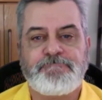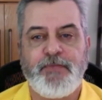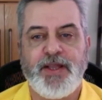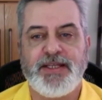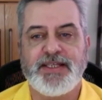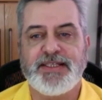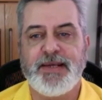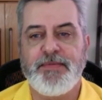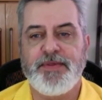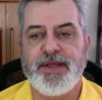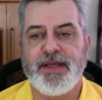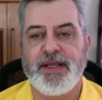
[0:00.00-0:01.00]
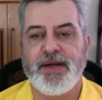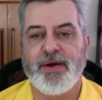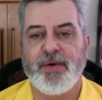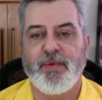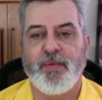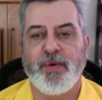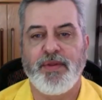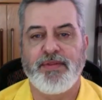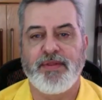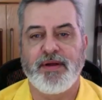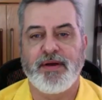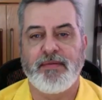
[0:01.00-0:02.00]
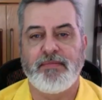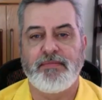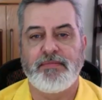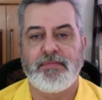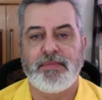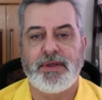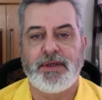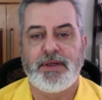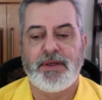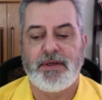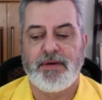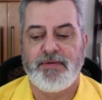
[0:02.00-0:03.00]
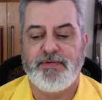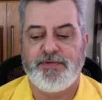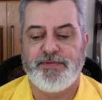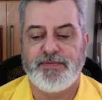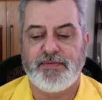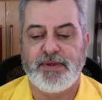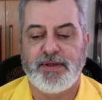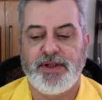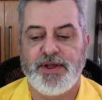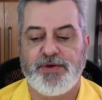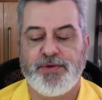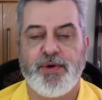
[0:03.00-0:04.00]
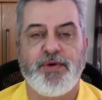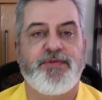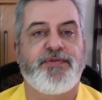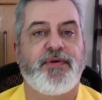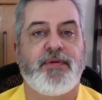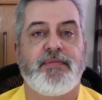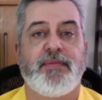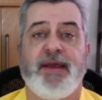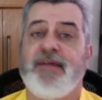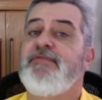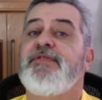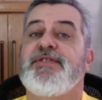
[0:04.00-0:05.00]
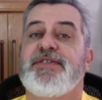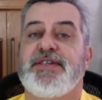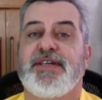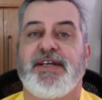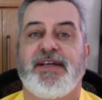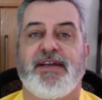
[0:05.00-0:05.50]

The same thing, with the growth from infancy